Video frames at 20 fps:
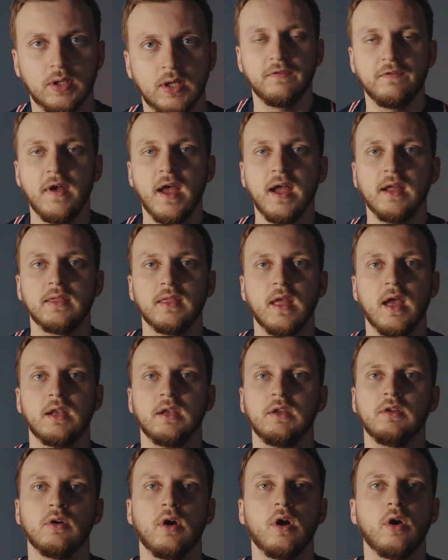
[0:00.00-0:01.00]
The fact
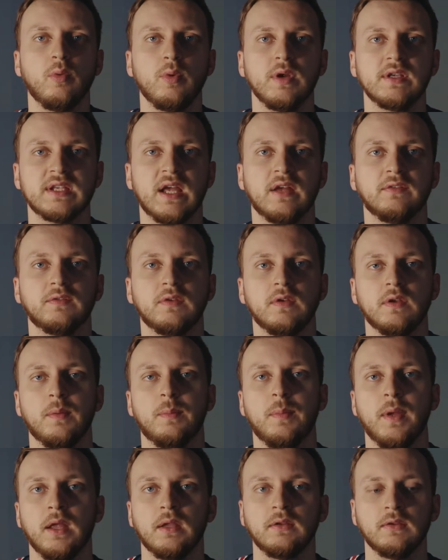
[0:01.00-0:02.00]
that you always have to
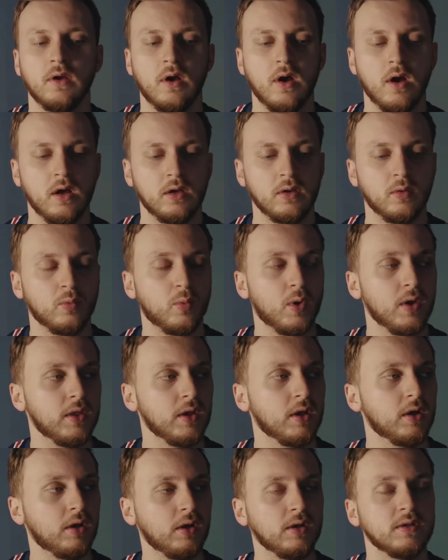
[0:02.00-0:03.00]
depend on what
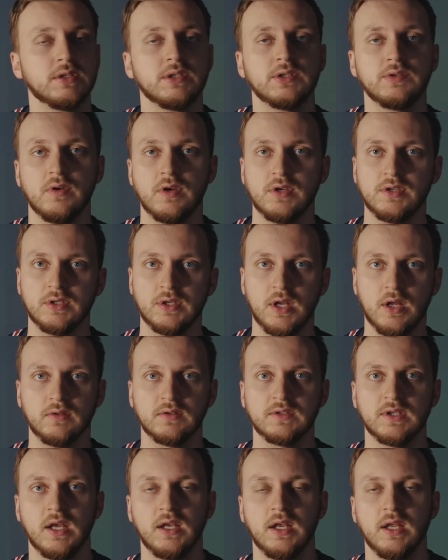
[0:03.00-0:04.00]
the current situation
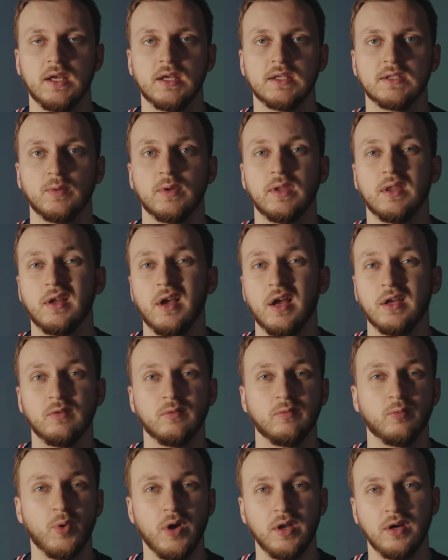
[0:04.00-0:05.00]
outside is, what kind
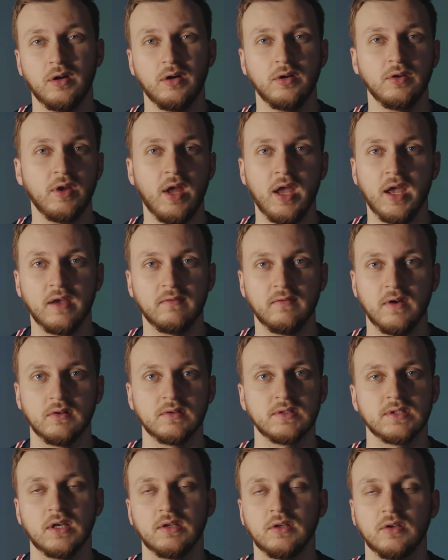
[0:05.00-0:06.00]
of weather you have
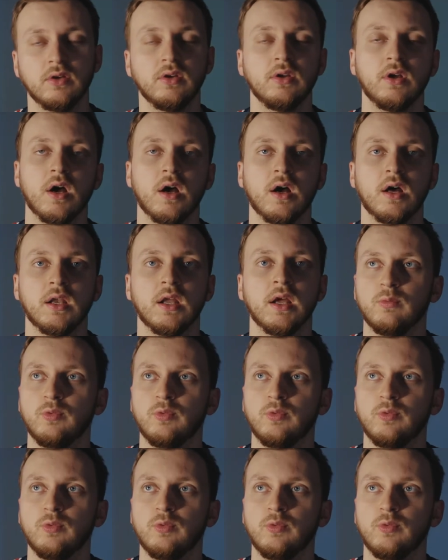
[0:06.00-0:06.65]
outside going on,